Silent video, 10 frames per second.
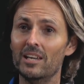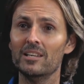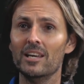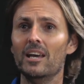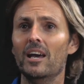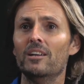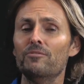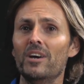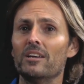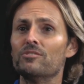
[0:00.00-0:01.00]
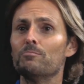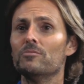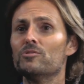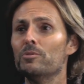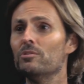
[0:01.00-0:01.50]
And, and in fact,
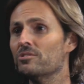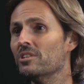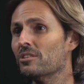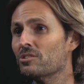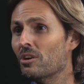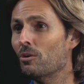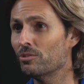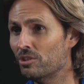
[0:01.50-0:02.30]
spirits in the soul